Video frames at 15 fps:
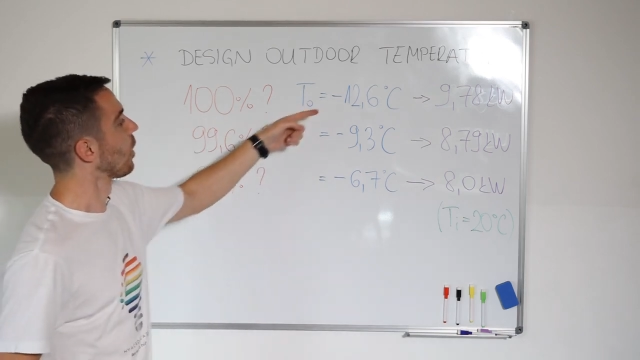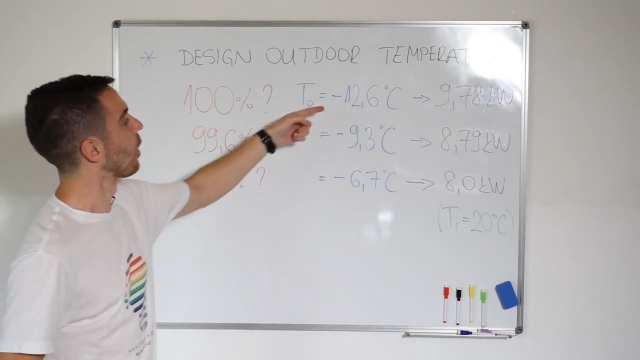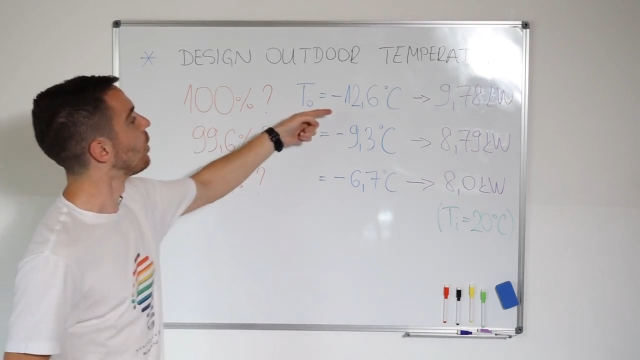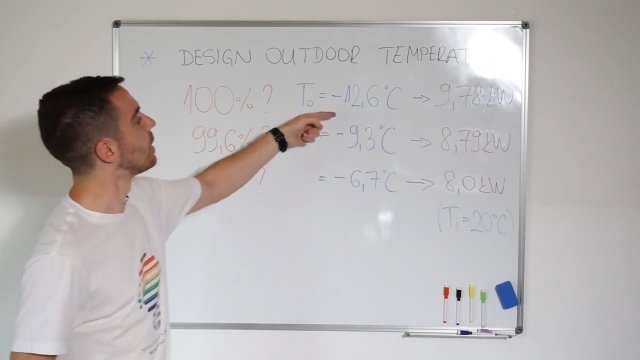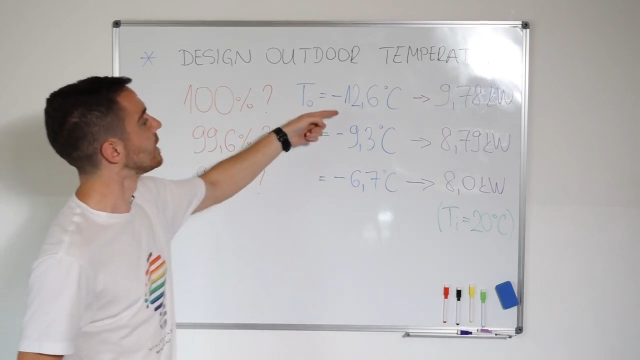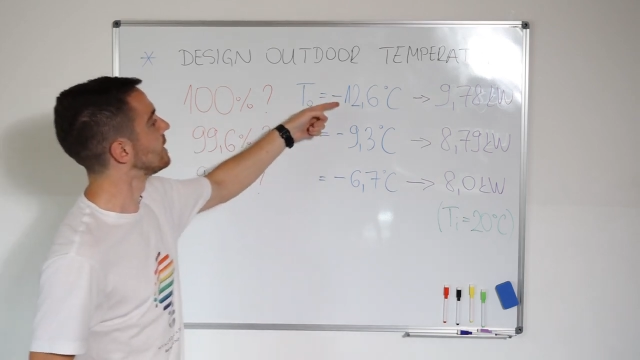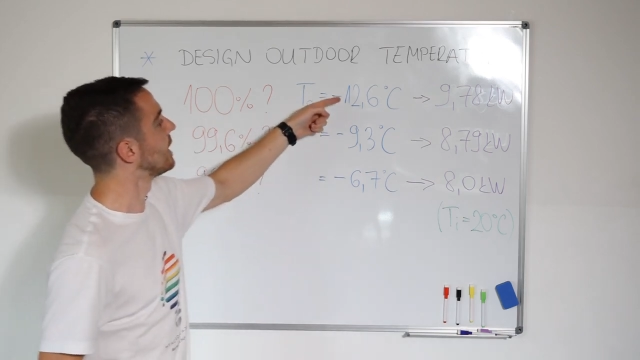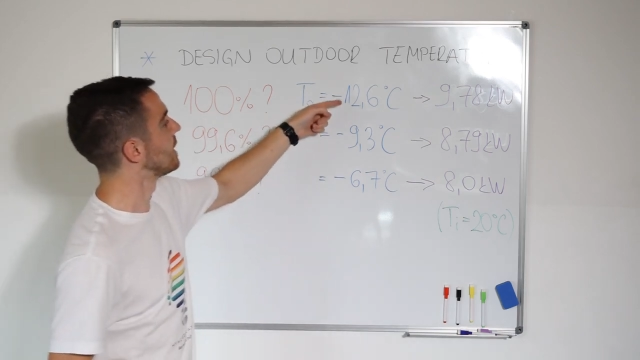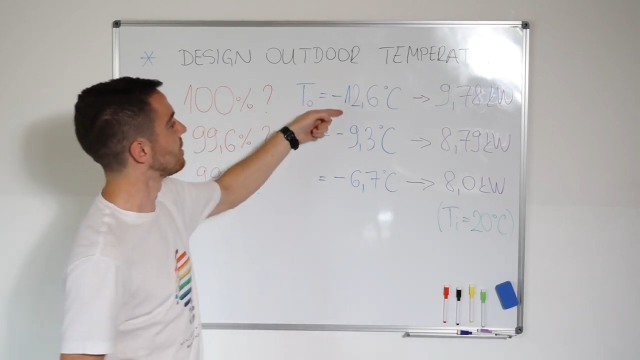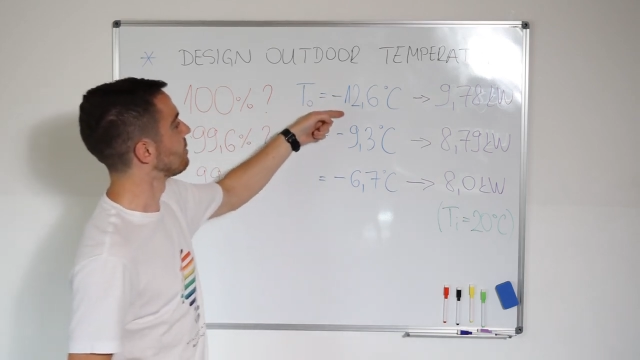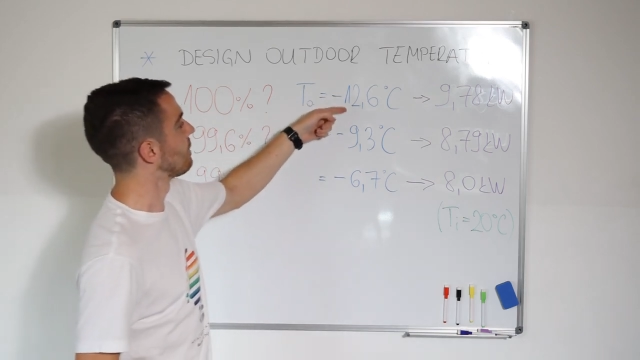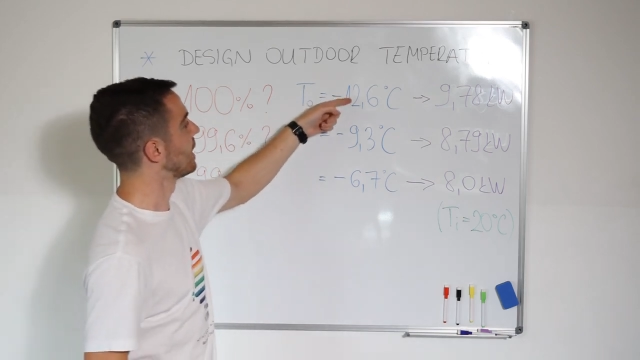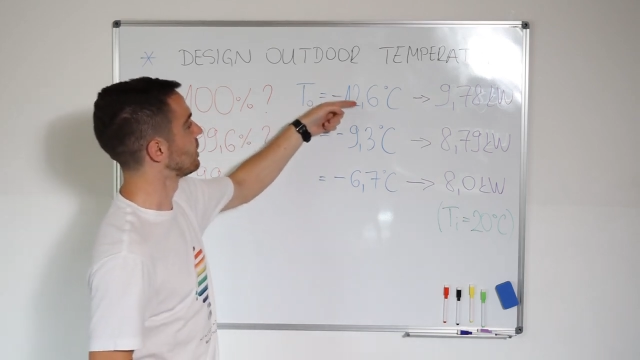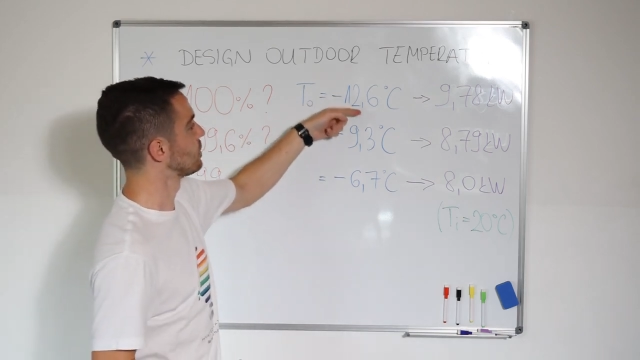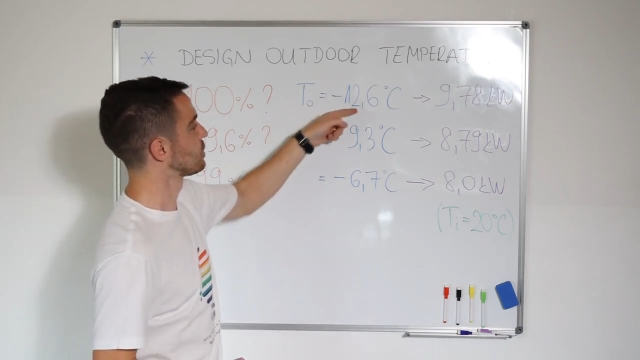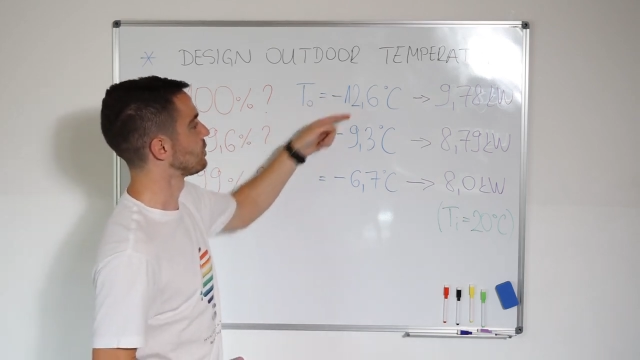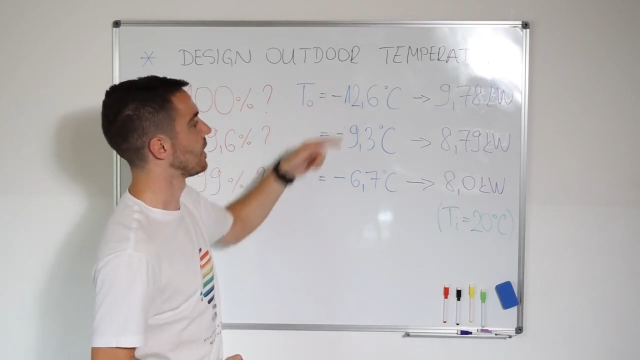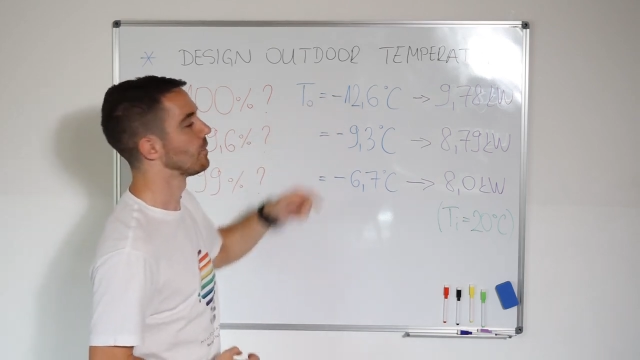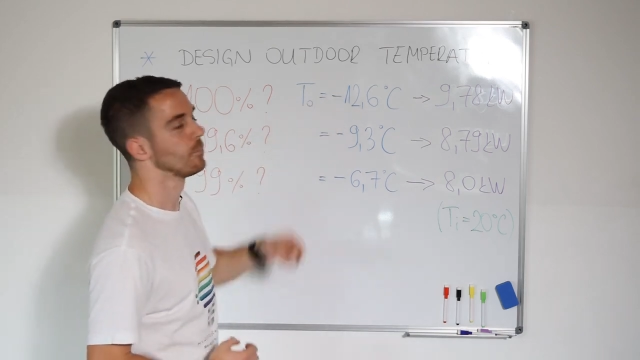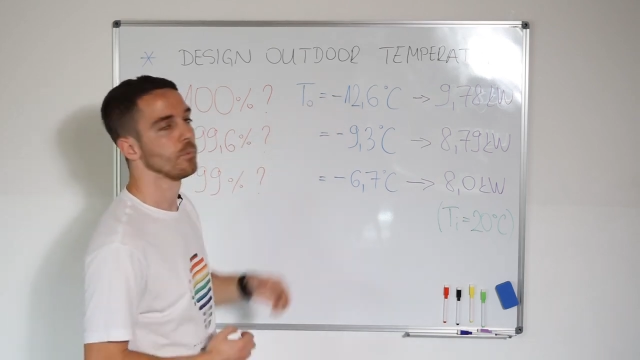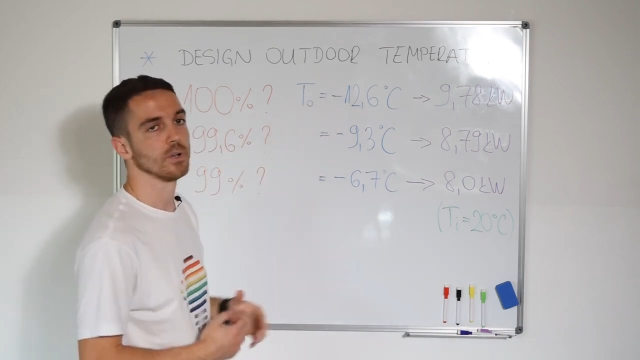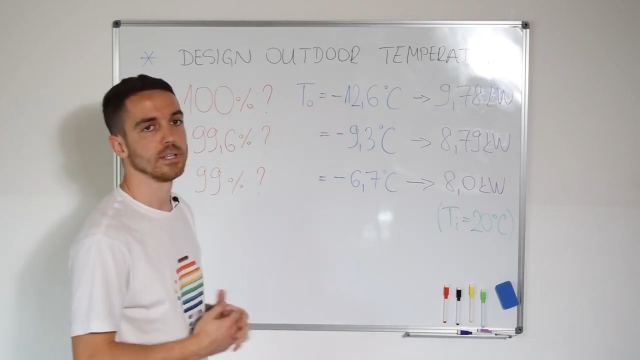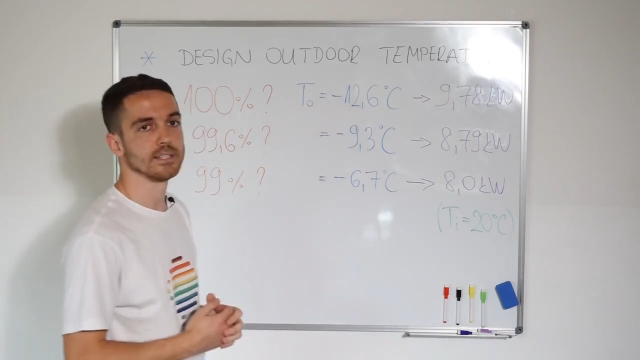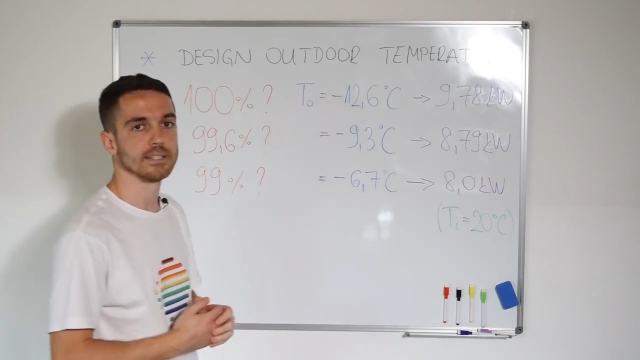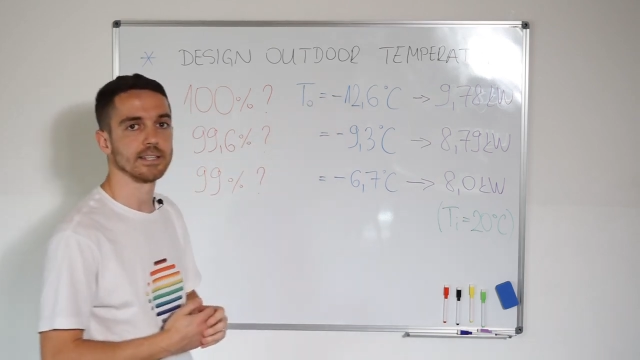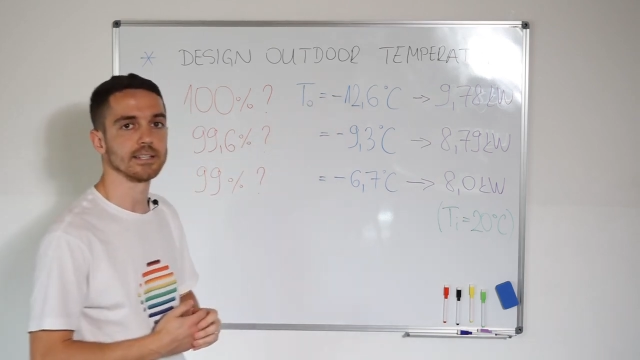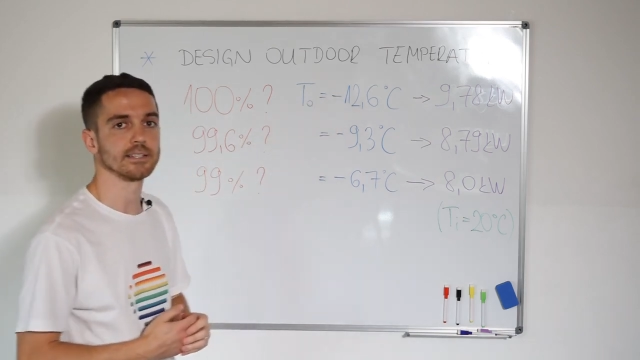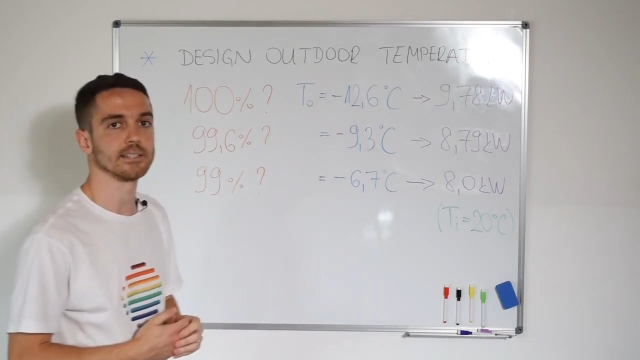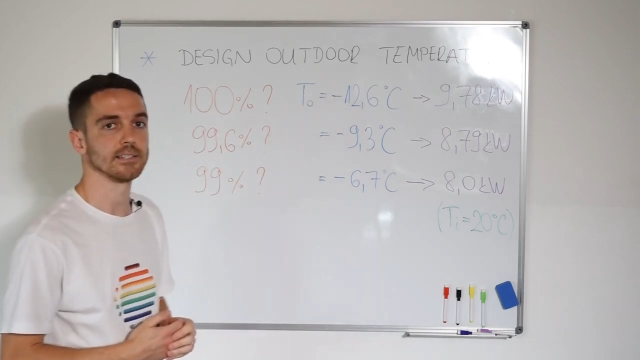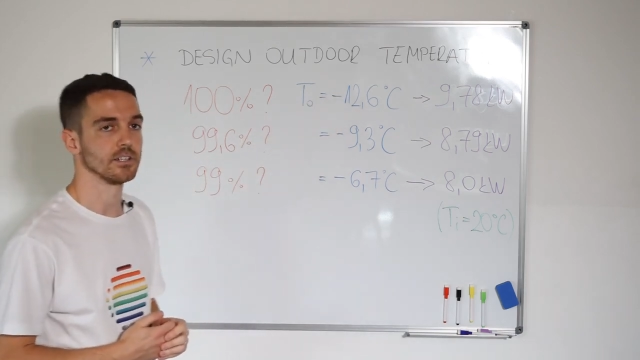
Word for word: lower than -12.6